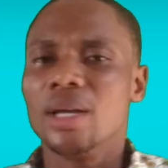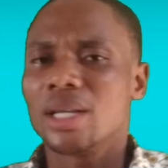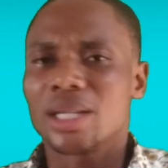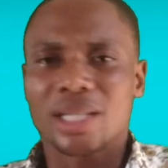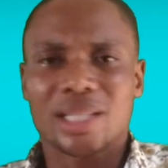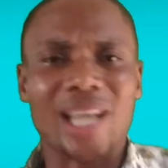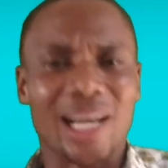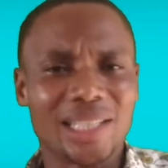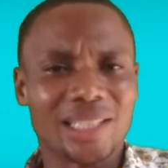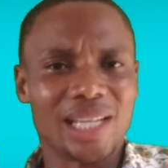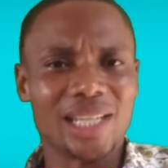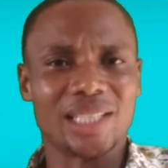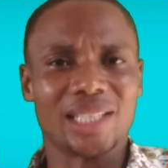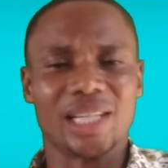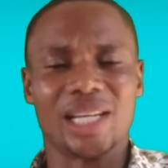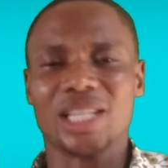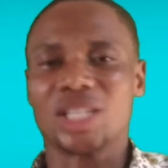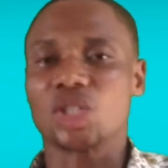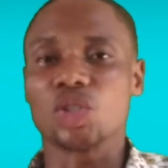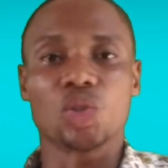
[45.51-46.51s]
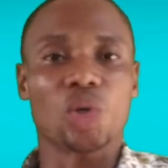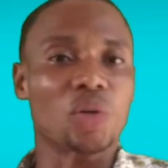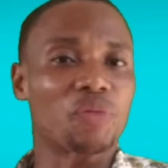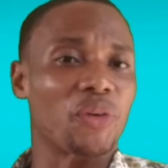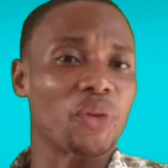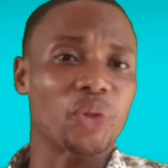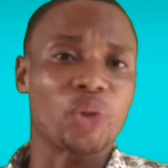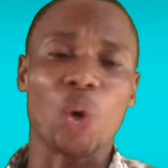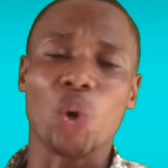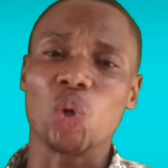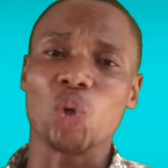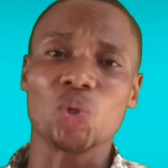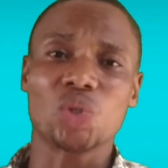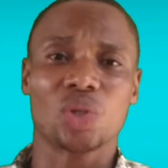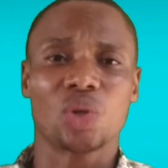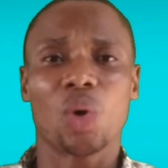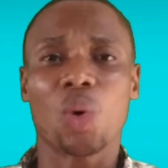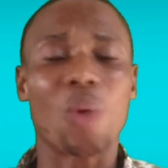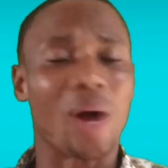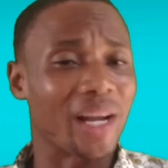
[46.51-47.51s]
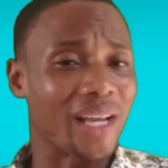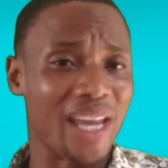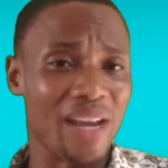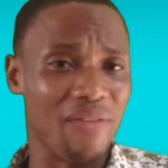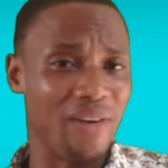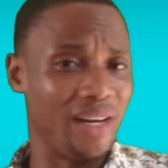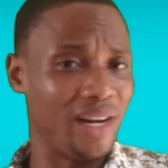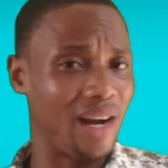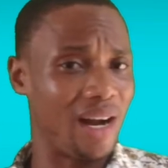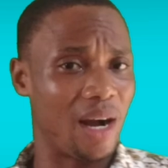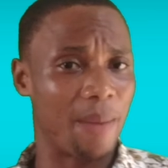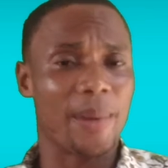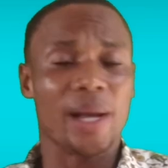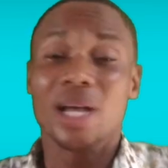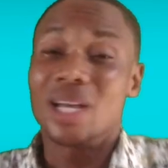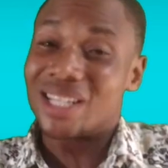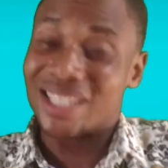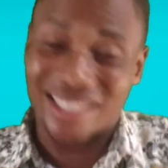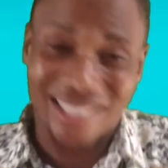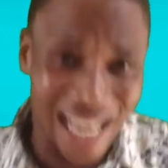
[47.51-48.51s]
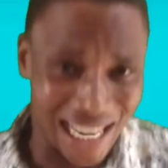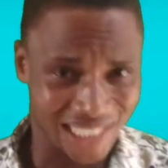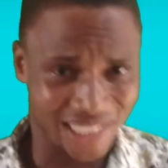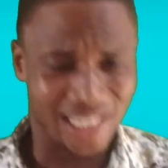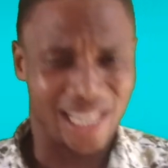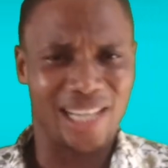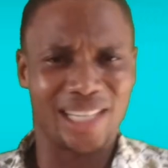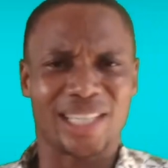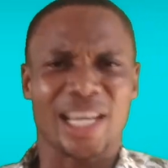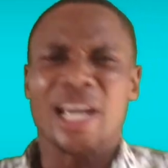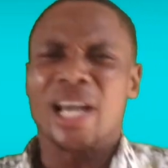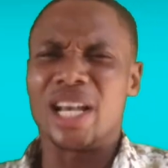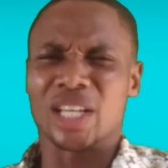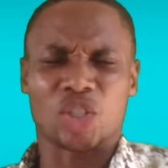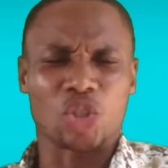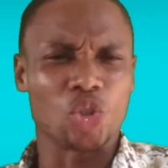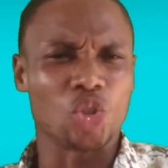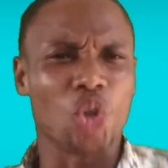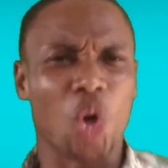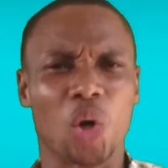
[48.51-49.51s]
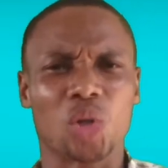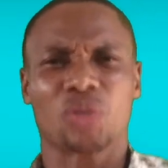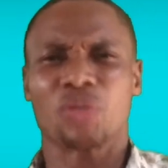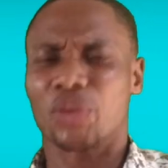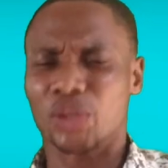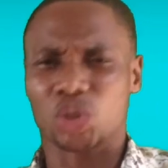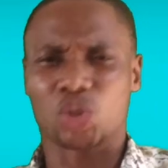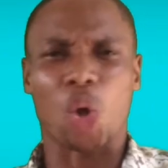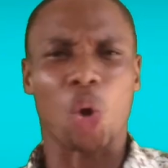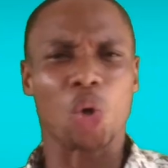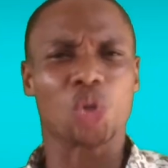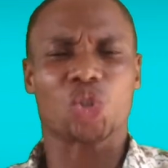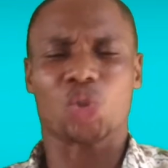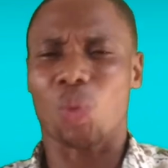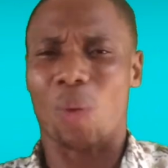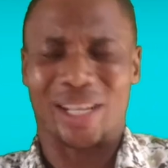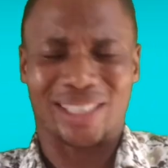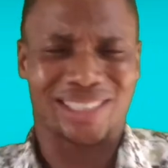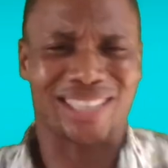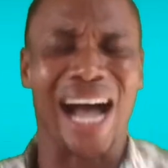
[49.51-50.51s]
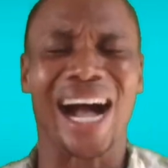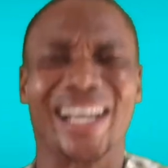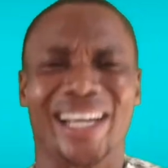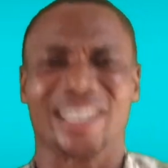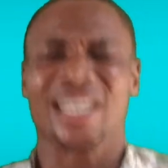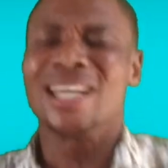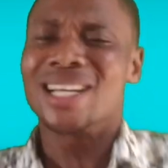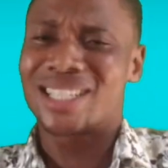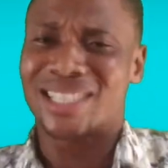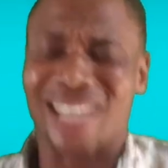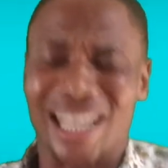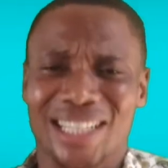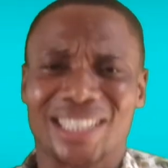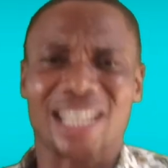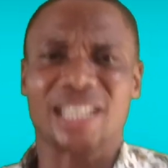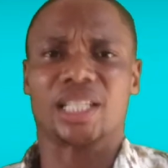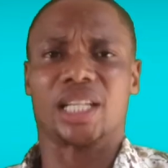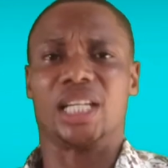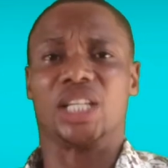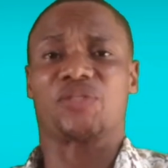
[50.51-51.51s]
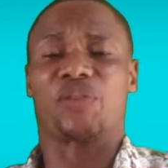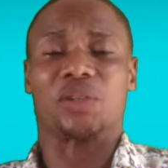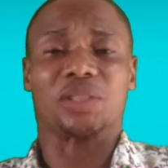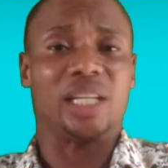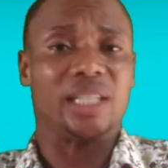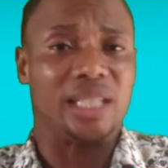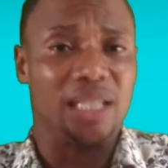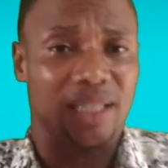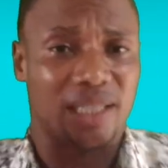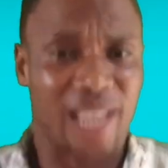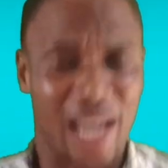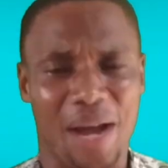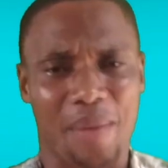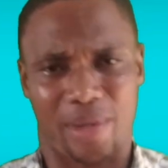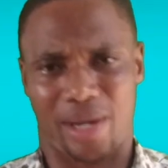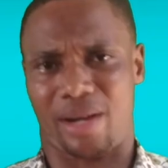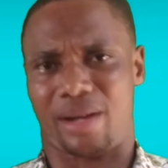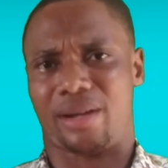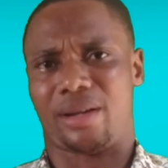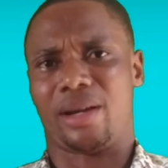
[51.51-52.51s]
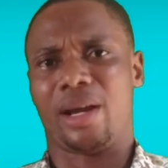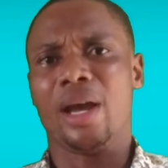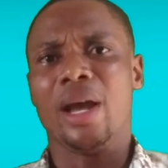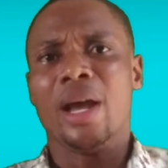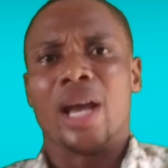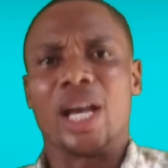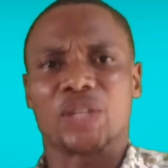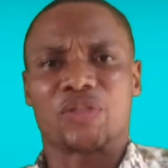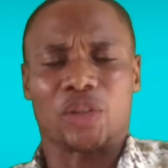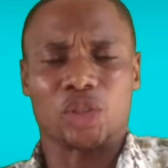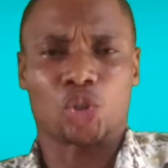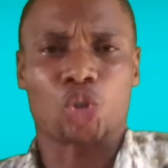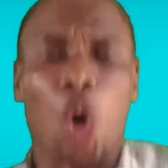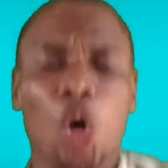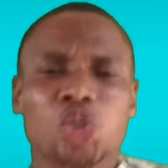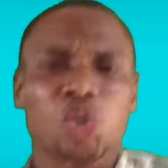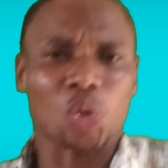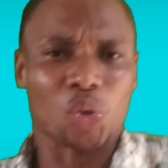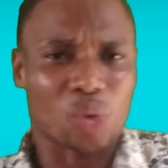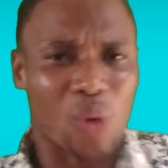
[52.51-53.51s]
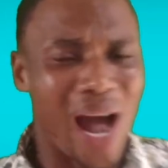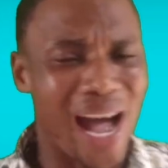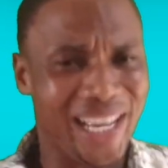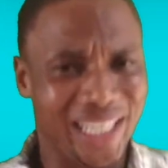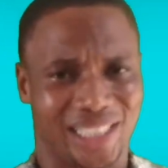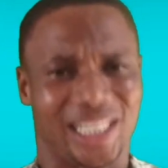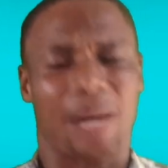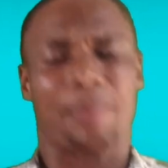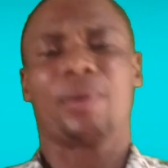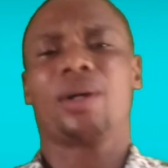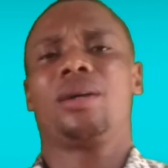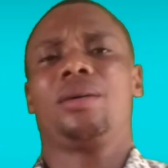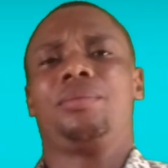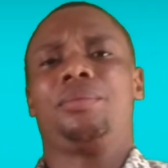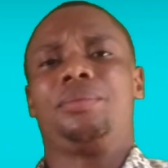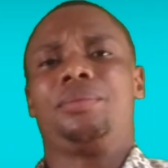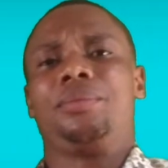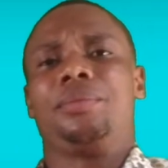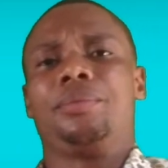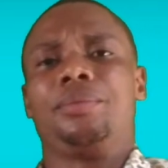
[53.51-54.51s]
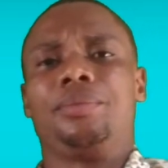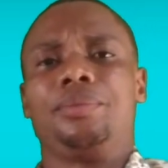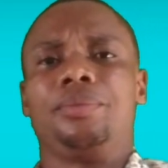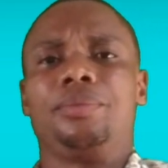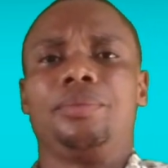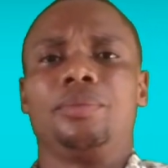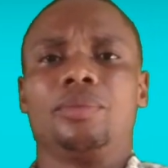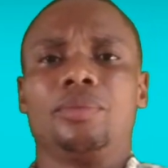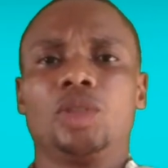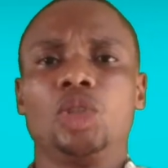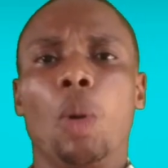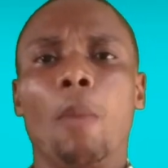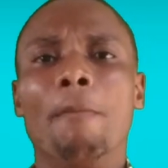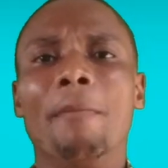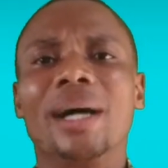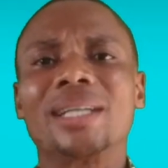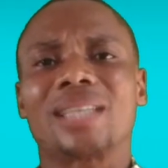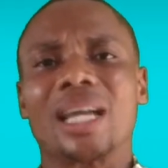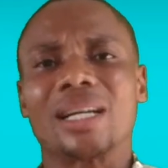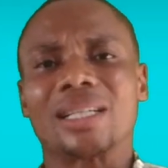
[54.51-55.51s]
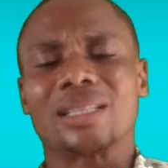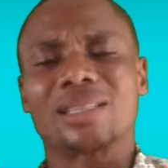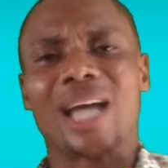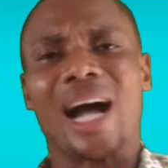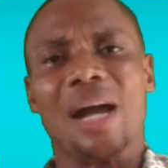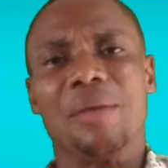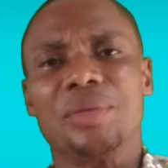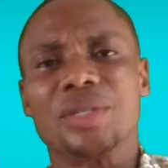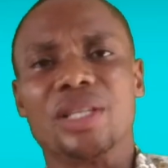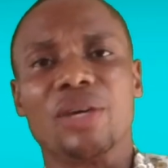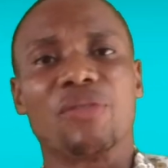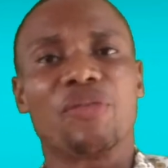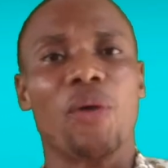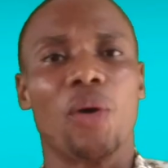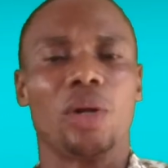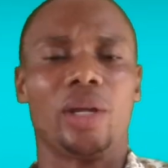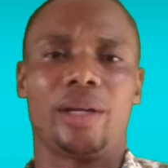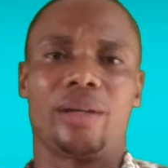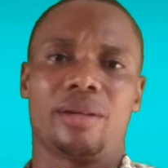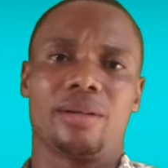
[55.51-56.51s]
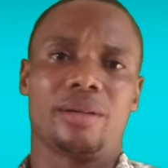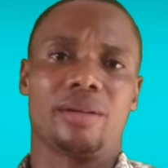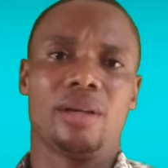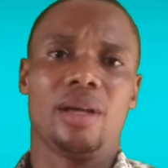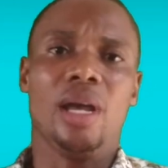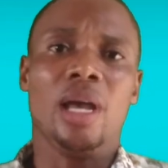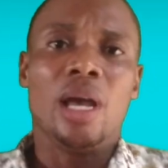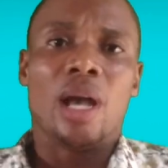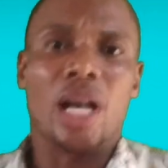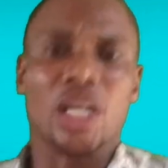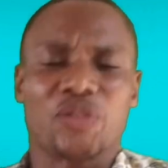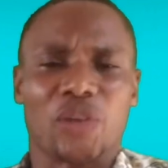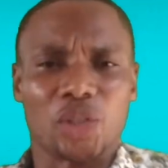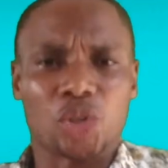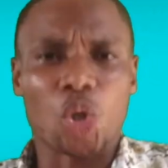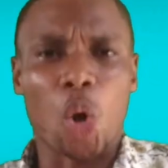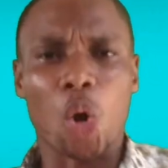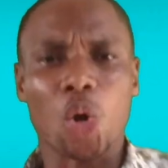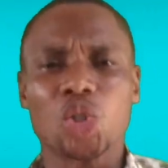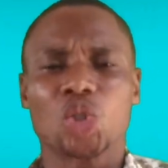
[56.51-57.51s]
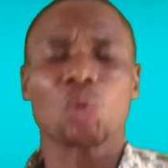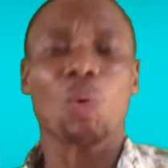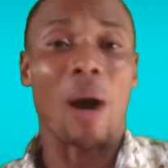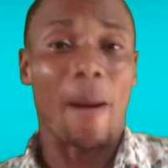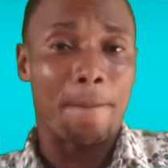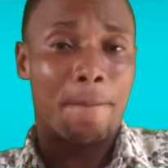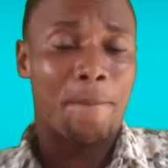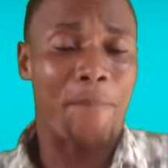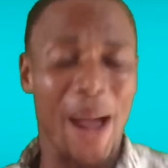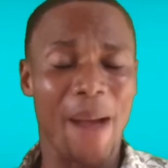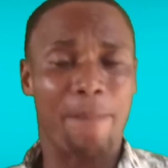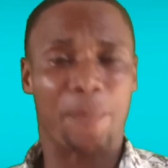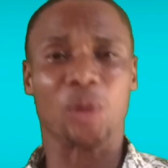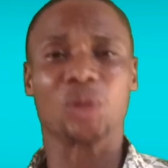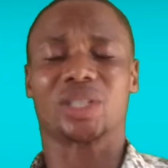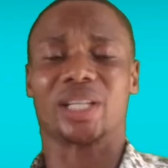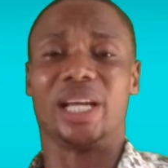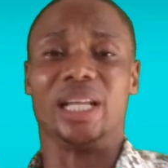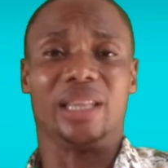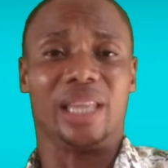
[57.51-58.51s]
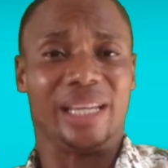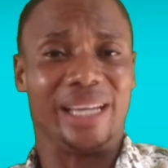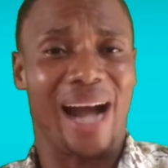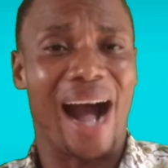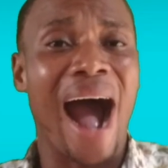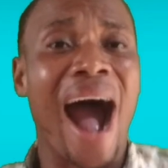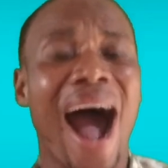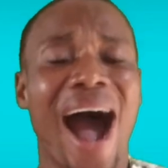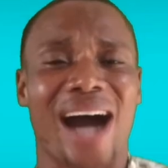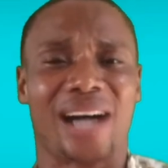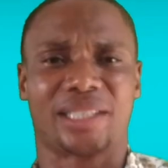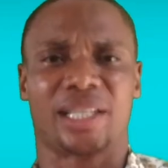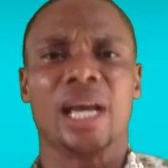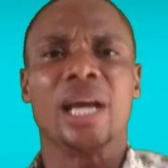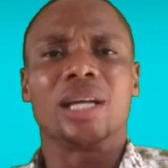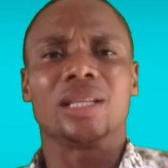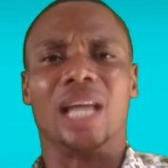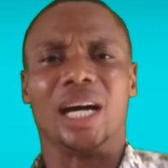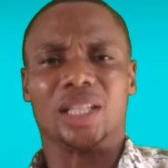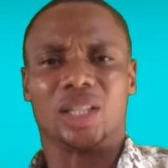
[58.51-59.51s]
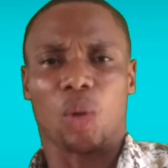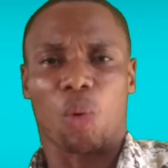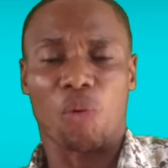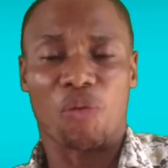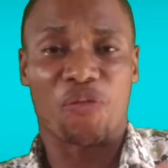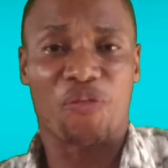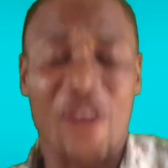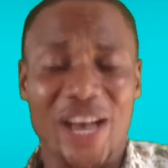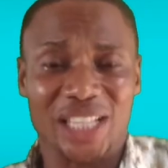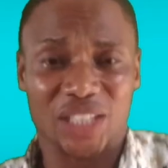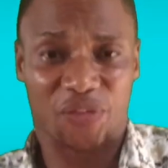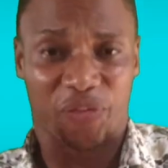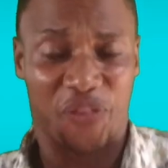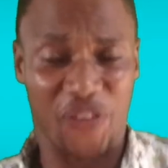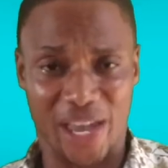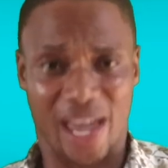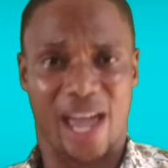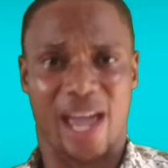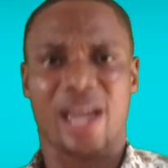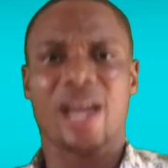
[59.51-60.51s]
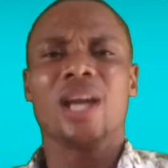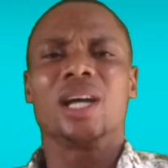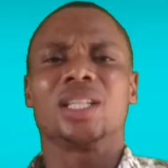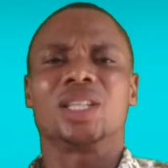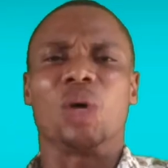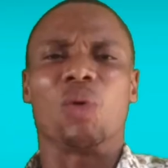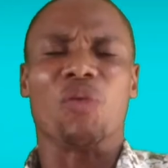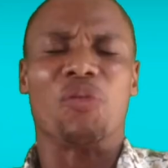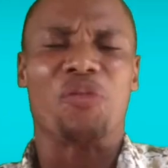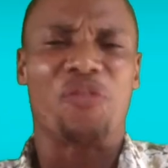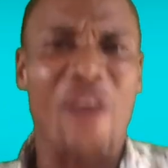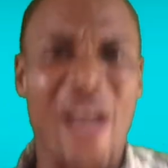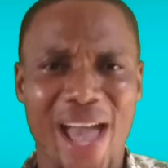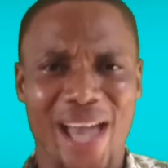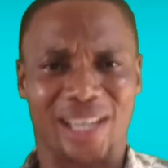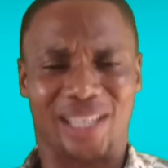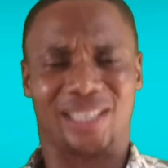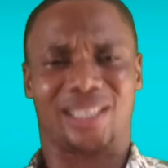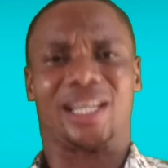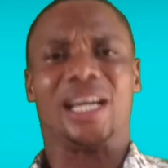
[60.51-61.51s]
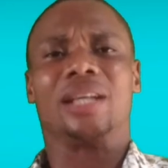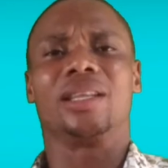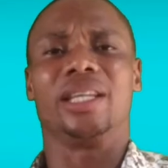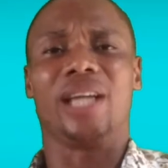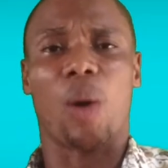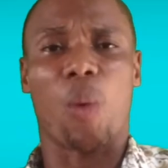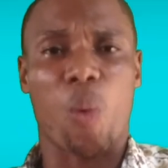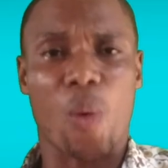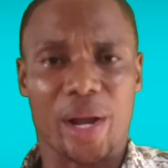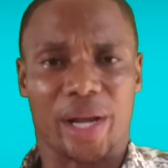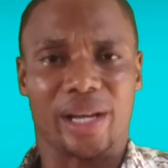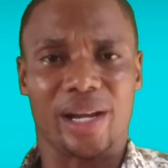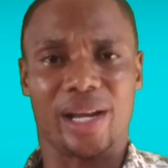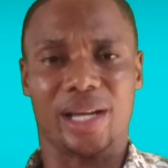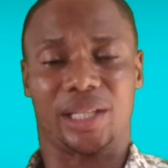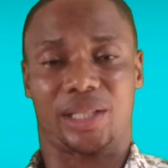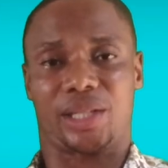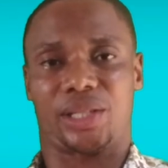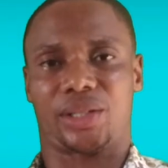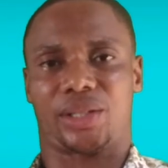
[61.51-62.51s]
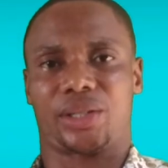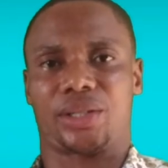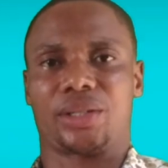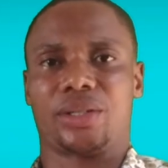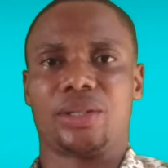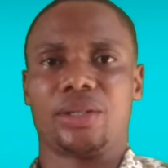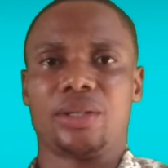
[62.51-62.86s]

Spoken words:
Success is not for those who are giving up. Success is not for those who are tired. Success is for the determined. It's for those who rise up, no matter times they're falling. It's for those who have purpose in their heart that don't face fear, don't face their weaknesses,